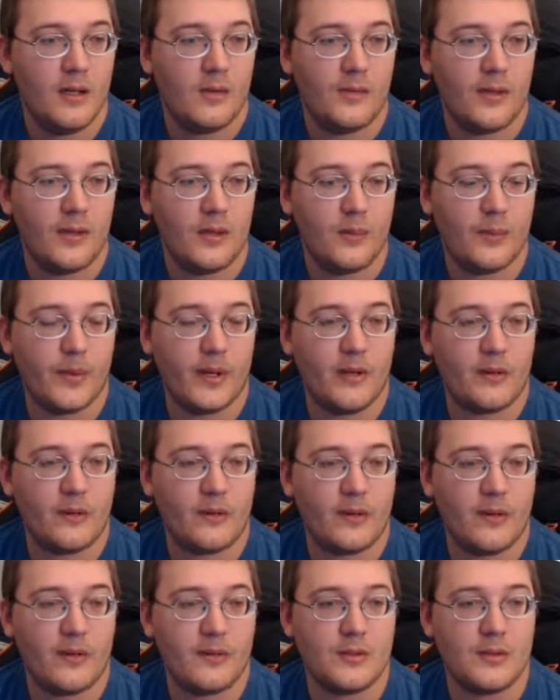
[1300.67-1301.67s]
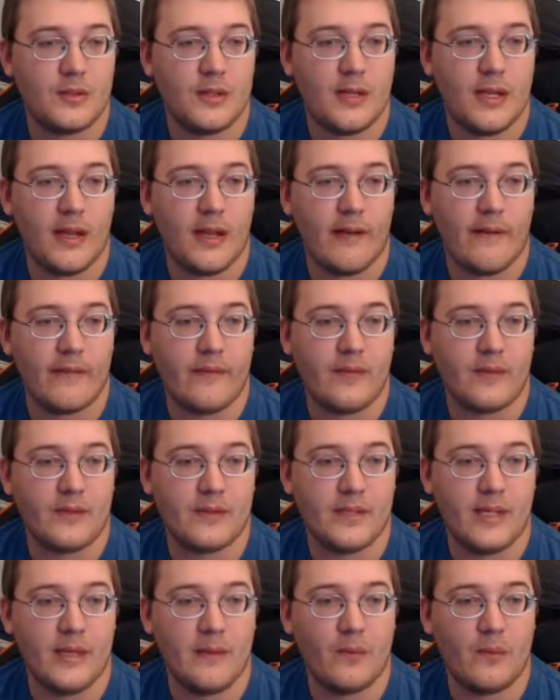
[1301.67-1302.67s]
Rated Battleground should have the
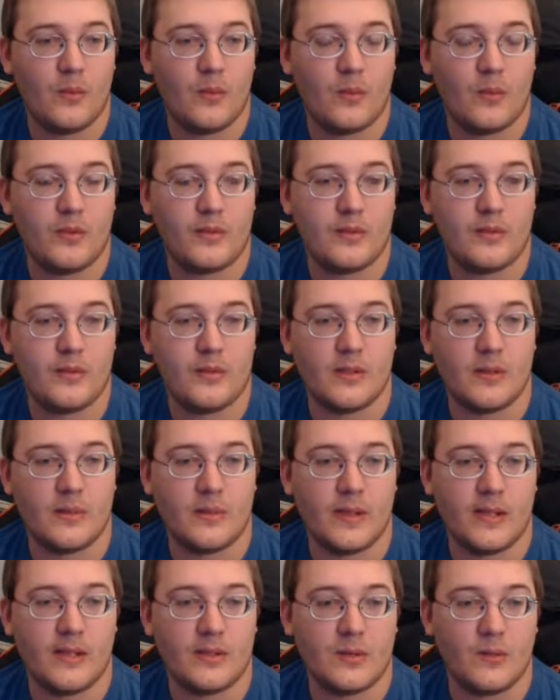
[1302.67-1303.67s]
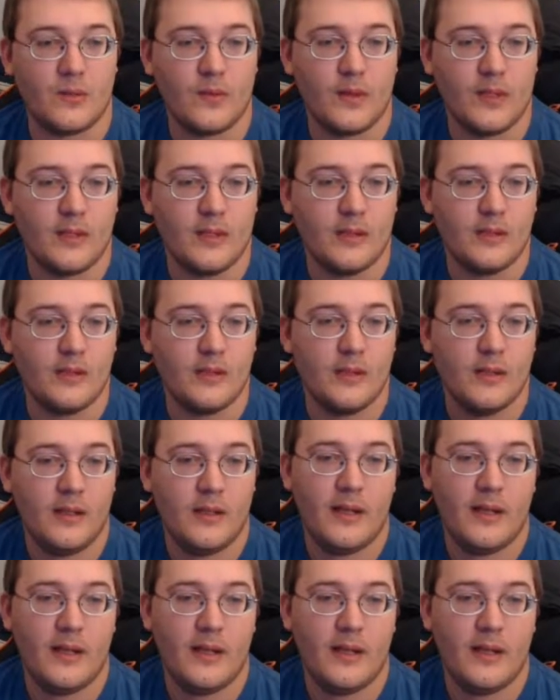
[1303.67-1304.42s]
same reward system as Arena.